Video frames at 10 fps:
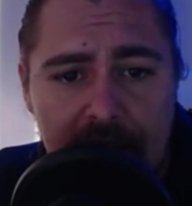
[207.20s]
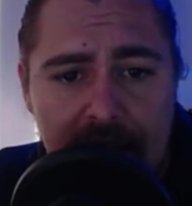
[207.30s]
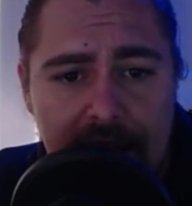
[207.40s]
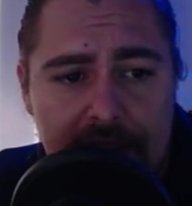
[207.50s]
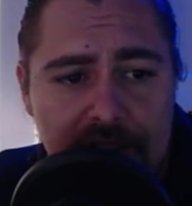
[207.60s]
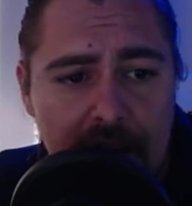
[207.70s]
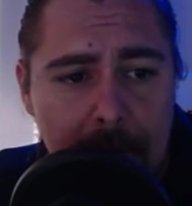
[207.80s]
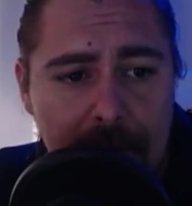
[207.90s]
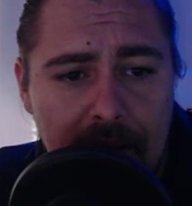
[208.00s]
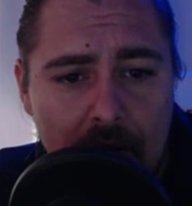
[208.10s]
as
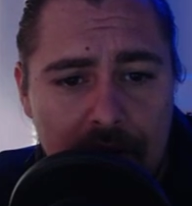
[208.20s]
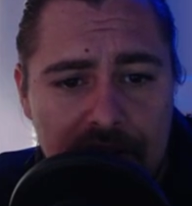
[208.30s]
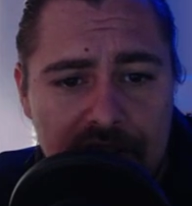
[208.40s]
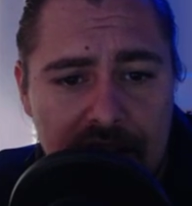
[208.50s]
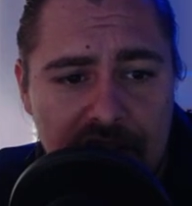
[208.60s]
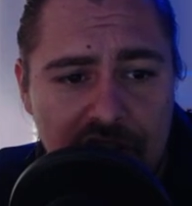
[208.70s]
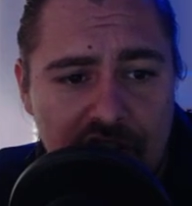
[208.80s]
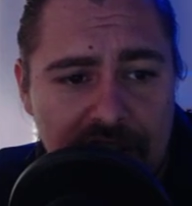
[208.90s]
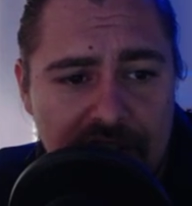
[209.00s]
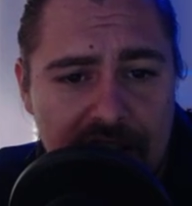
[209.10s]
Bitcoin starts to
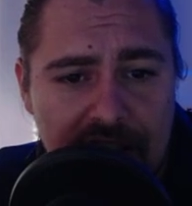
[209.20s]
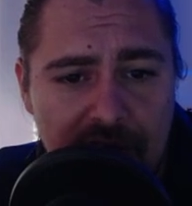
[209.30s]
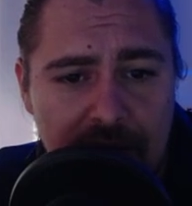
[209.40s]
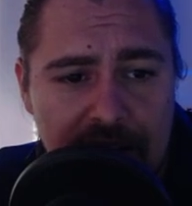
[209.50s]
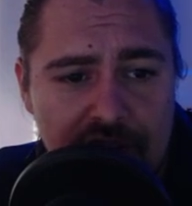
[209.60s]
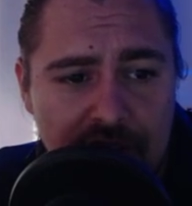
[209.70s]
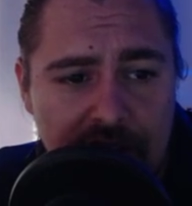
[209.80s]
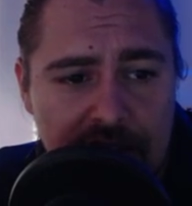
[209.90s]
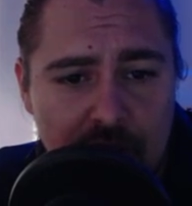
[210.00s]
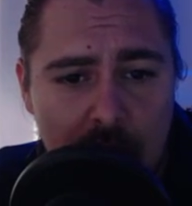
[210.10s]
change that direction
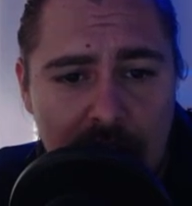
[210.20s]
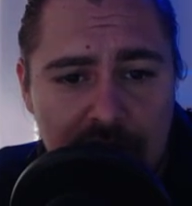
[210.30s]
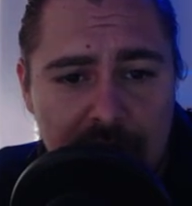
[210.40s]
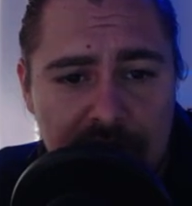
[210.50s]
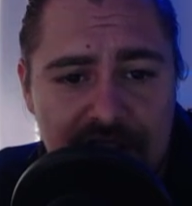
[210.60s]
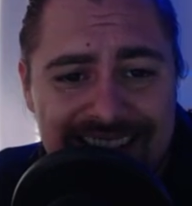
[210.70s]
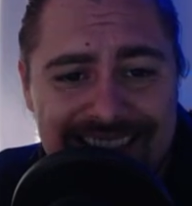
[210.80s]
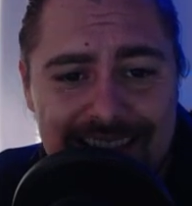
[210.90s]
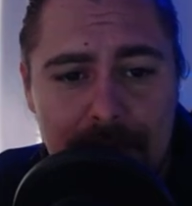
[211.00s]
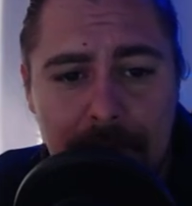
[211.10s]
as well. So we're
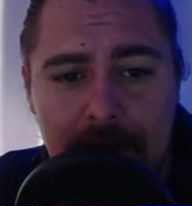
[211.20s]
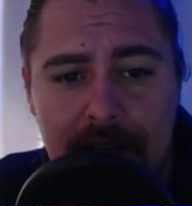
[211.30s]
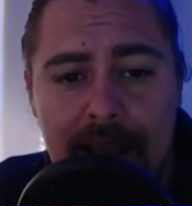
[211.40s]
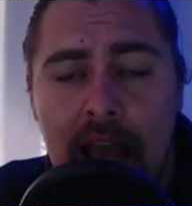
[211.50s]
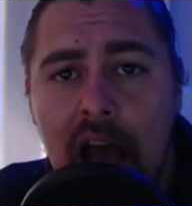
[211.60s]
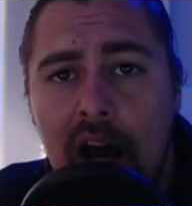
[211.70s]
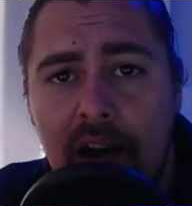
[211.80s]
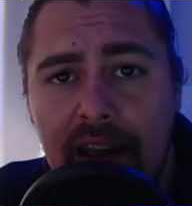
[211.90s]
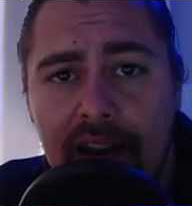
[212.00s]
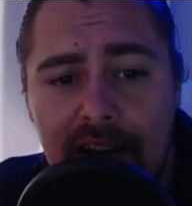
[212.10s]
starting to print
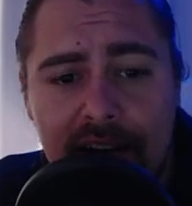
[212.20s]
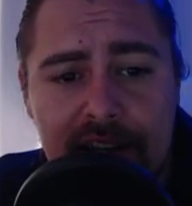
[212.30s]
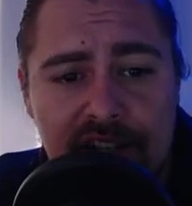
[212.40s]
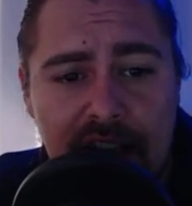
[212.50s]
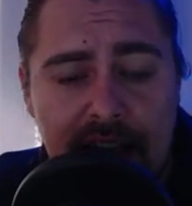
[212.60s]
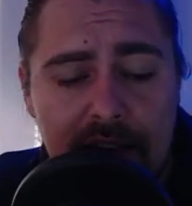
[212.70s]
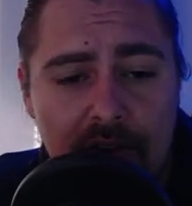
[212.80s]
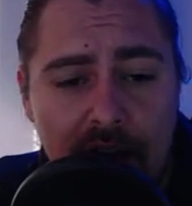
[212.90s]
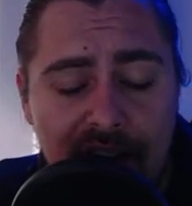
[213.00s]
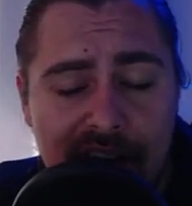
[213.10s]
higher highs and
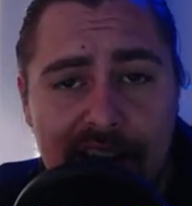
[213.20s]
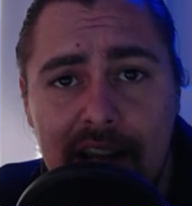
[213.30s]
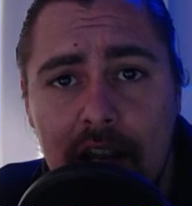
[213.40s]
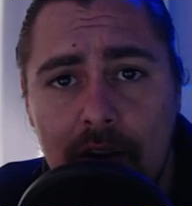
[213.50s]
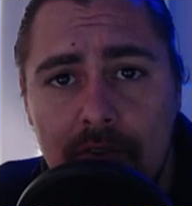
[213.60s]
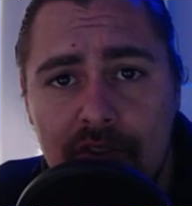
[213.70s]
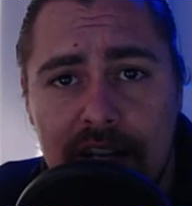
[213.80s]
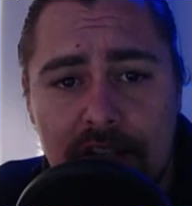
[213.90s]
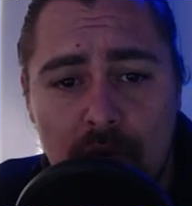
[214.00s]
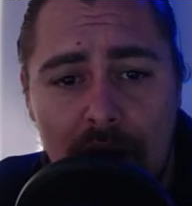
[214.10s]
higher lows
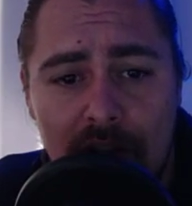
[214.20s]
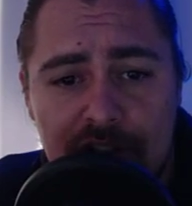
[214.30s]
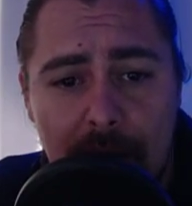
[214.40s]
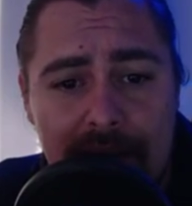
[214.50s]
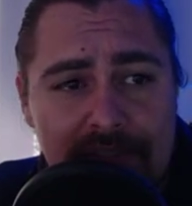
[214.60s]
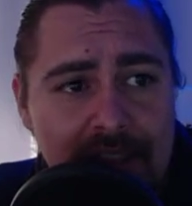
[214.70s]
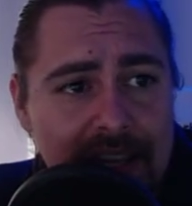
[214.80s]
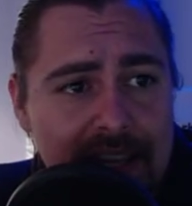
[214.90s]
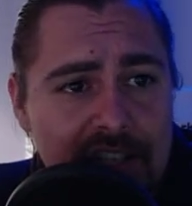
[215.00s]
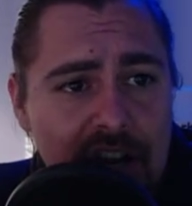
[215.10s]
as well. So
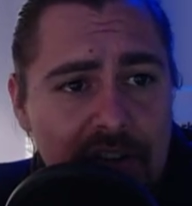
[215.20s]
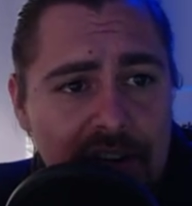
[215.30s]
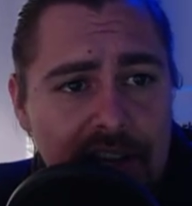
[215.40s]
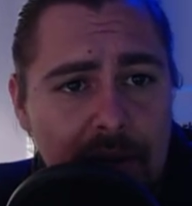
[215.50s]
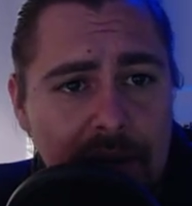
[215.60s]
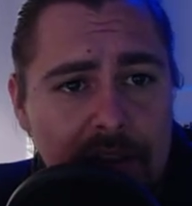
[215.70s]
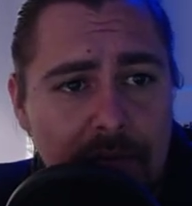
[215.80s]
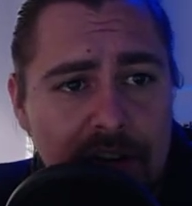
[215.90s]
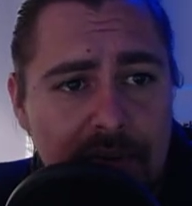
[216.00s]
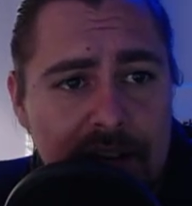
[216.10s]
everything is currently going in the
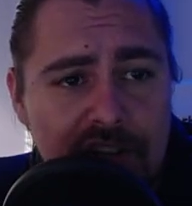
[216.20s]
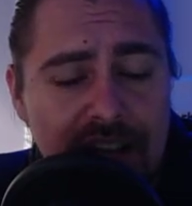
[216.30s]
right direction.